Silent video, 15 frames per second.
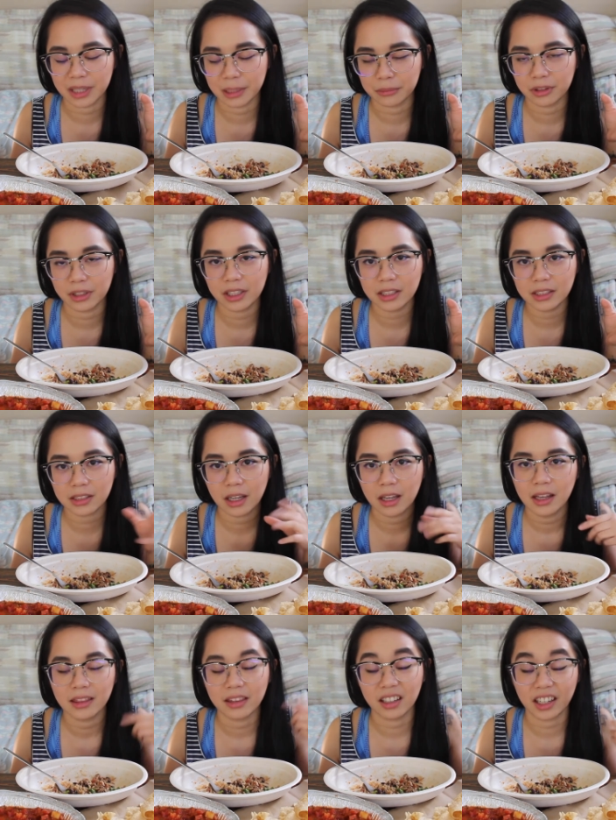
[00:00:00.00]
memories
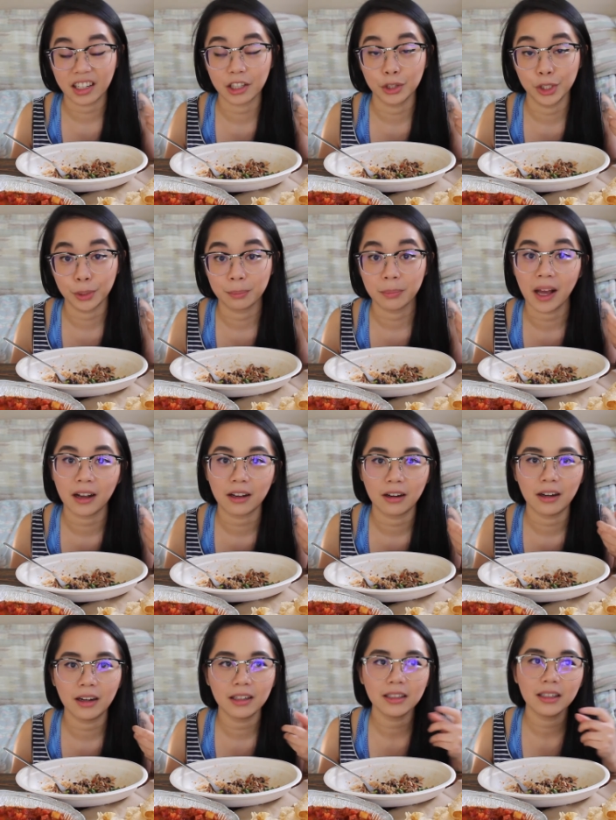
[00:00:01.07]
that I can look back
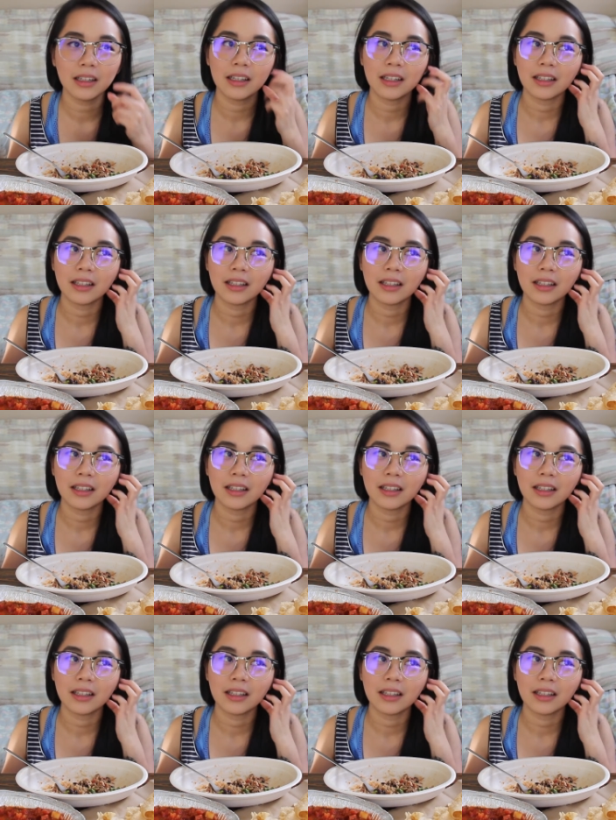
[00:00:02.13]
on.